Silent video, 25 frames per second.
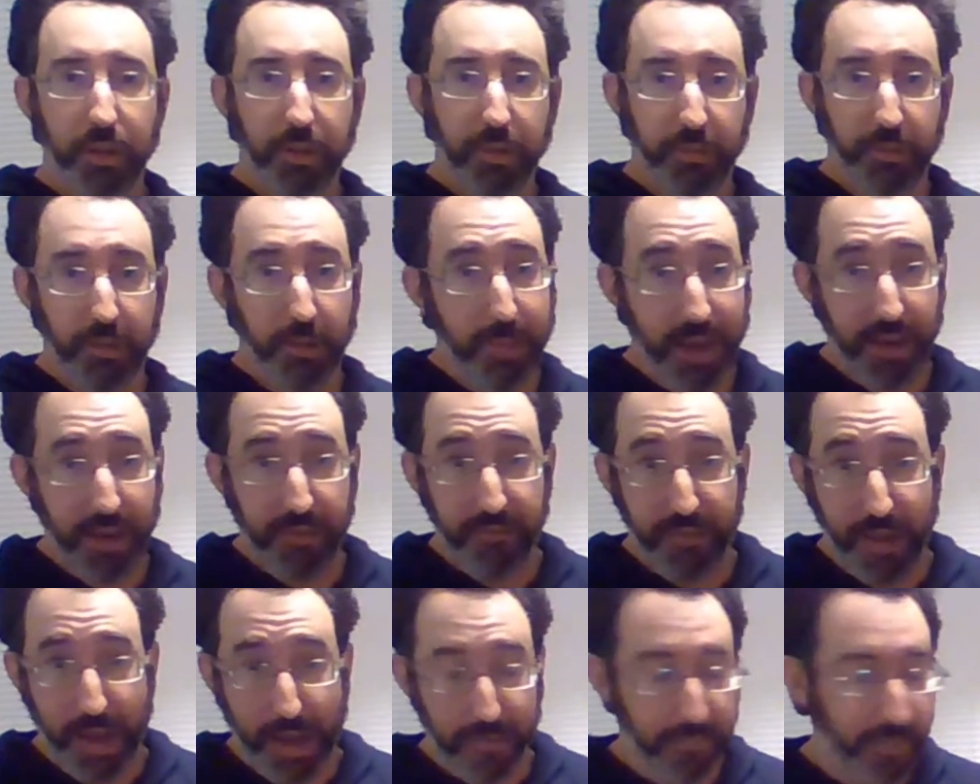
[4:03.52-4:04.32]
for
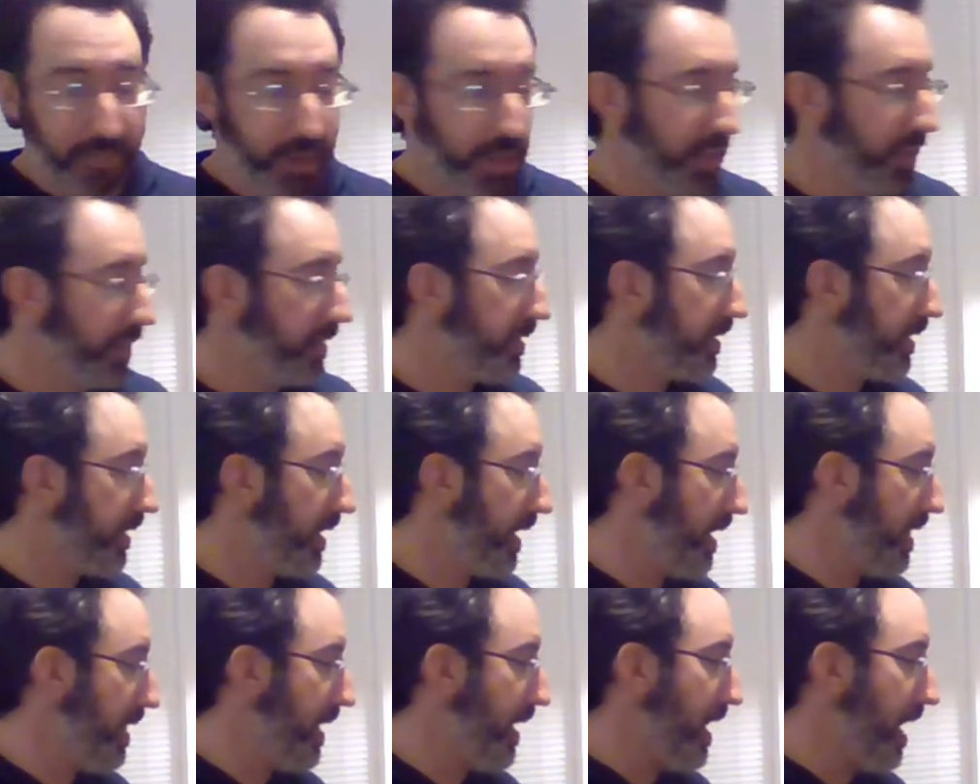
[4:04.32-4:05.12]
about 5 minutes,
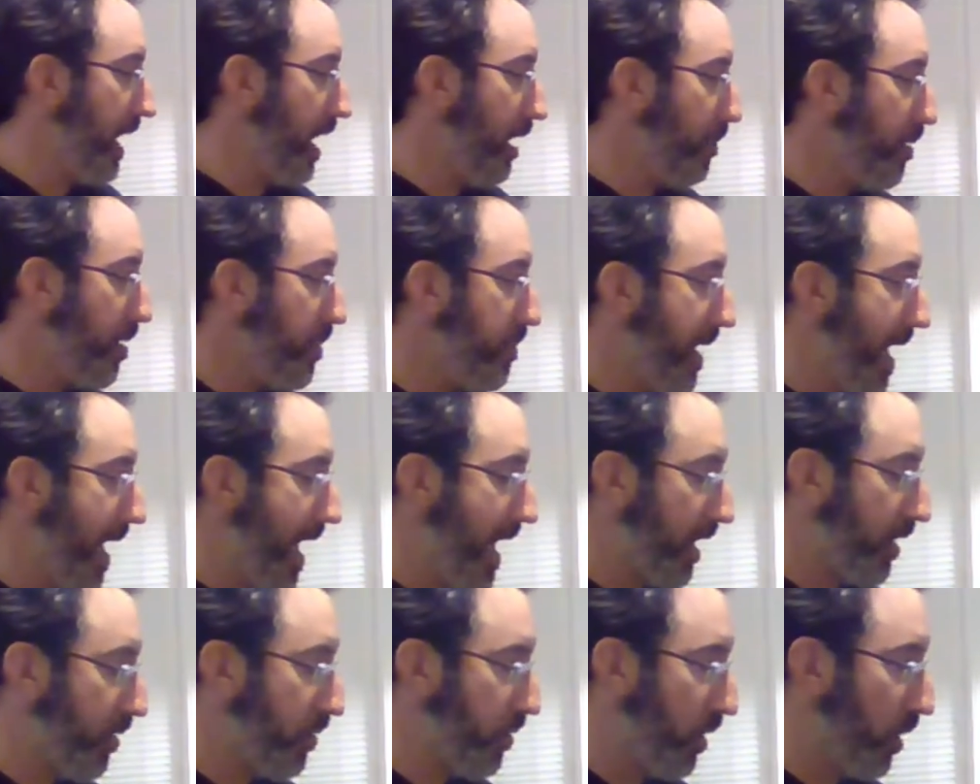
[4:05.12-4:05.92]
and then I'll be
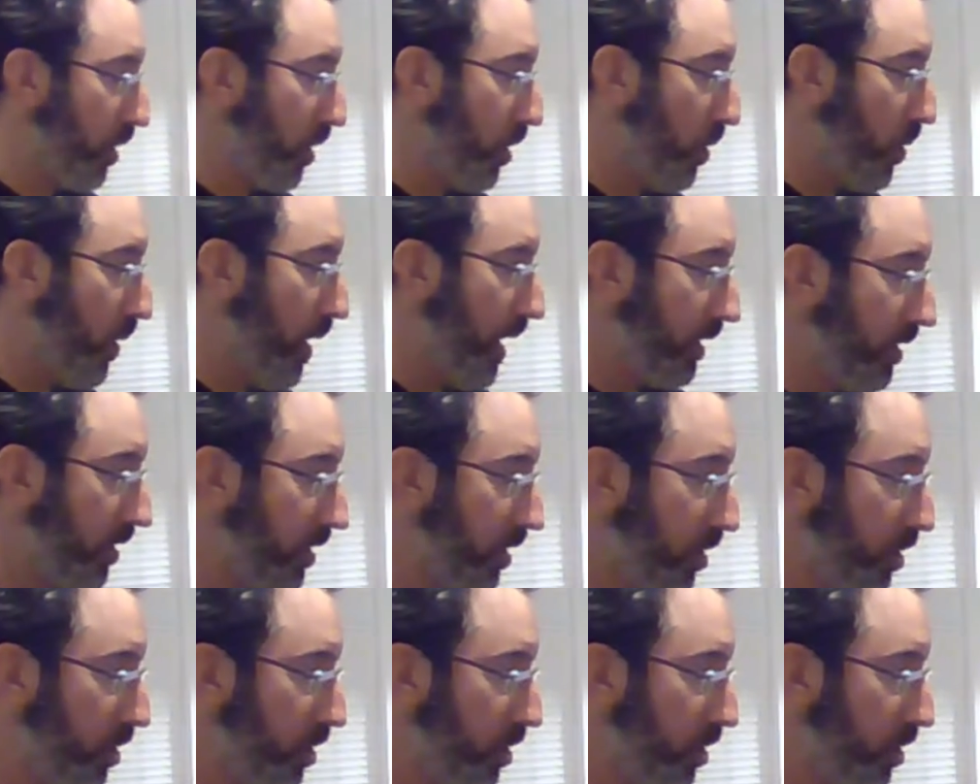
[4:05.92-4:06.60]
back real quick to